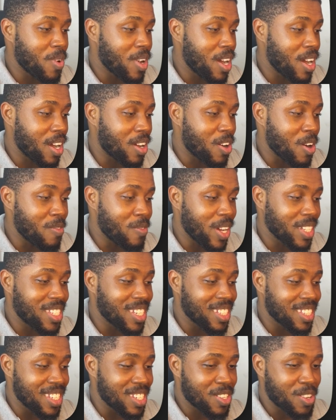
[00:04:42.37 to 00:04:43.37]
uh,
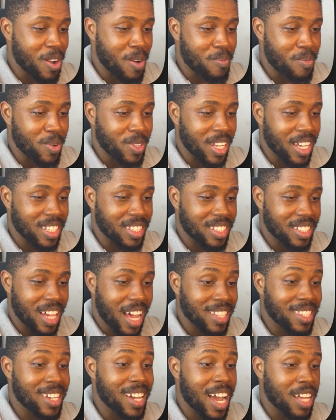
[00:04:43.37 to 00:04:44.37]
converting these components,
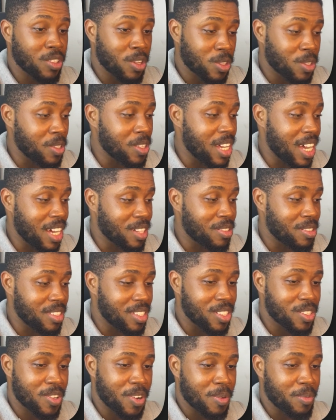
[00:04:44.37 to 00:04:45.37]
adding an auto layout to
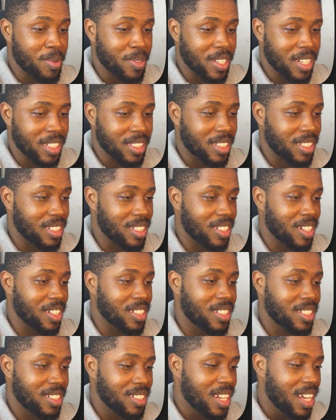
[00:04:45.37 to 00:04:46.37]
these components, it
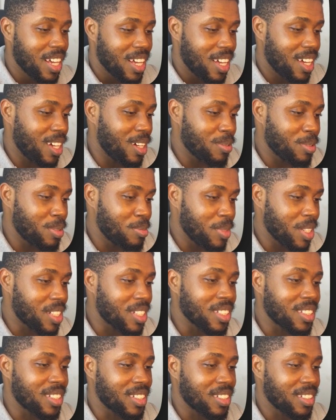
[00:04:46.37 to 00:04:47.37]
just helps
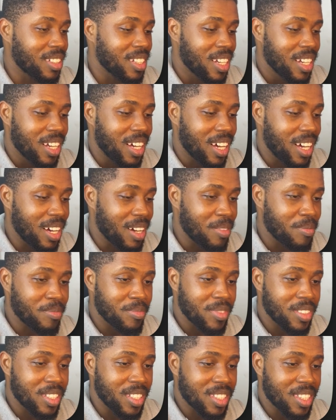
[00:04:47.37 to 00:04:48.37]
make it
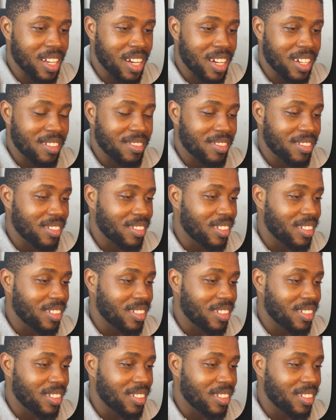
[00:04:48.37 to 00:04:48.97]
um, neater